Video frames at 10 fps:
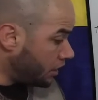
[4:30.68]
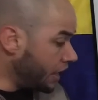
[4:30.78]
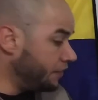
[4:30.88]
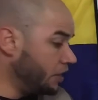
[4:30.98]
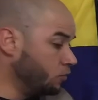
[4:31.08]

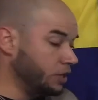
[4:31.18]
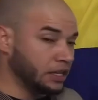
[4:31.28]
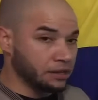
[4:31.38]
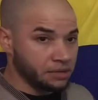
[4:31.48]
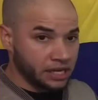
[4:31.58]
and then we
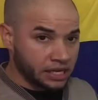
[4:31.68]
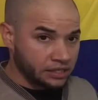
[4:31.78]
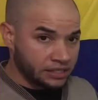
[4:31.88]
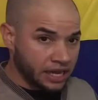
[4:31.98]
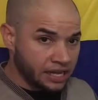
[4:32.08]

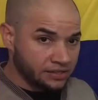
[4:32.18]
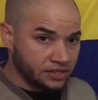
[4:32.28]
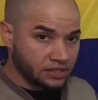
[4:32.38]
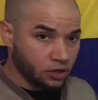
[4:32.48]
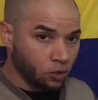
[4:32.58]
eliminated does,
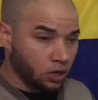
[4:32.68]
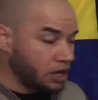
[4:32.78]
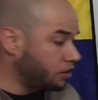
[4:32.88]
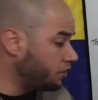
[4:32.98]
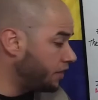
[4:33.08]
it's no
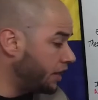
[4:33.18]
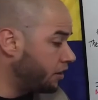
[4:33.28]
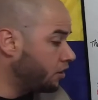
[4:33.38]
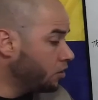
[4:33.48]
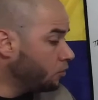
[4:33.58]
longer
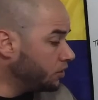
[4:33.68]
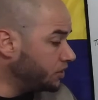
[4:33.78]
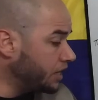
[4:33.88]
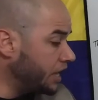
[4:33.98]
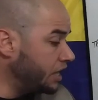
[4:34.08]
there. We
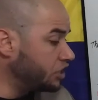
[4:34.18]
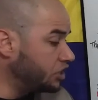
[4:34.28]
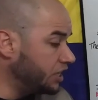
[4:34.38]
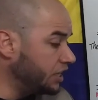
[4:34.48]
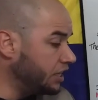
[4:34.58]
say
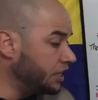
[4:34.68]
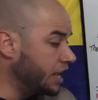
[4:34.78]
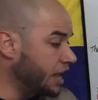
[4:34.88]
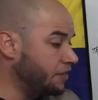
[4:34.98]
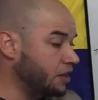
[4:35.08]
she,
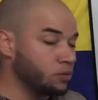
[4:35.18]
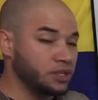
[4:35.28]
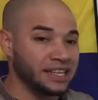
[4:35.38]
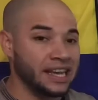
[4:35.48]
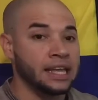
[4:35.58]
and then we
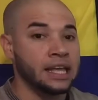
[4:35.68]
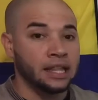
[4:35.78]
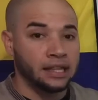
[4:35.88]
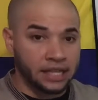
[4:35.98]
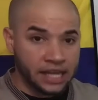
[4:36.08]
say
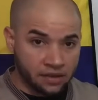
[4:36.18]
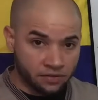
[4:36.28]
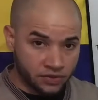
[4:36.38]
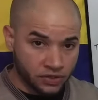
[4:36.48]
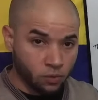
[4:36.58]

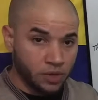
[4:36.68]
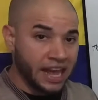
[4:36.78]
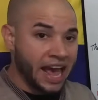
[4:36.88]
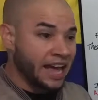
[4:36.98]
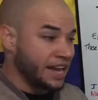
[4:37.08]
lives. We
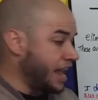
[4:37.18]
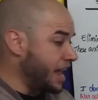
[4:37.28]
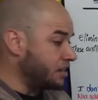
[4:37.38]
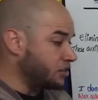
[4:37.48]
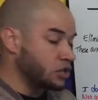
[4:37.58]
add
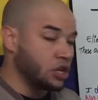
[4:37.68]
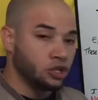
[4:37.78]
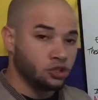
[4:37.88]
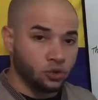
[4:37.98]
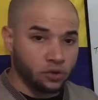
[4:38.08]
s
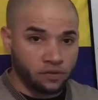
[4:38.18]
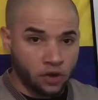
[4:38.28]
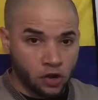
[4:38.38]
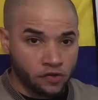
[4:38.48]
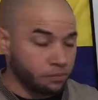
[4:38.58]
to the
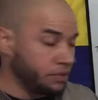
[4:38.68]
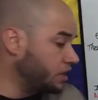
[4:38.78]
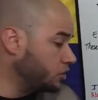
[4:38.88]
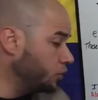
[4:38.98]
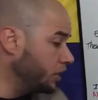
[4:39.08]
verb
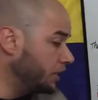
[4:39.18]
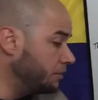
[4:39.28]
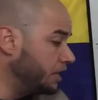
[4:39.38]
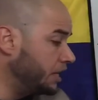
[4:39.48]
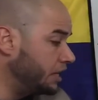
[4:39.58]
because we
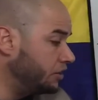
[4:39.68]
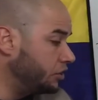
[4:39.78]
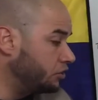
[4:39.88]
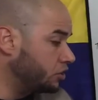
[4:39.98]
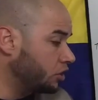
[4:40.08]
eliminated
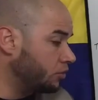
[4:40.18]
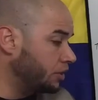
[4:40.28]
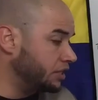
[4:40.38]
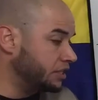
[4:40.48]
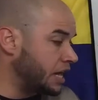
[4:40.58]
the
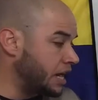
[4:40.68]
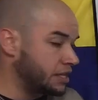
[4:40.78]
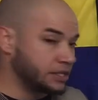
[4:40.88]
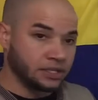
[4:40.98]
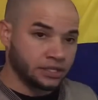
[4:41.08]
auxiliary
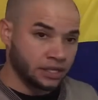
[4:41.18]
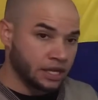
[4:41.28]
does.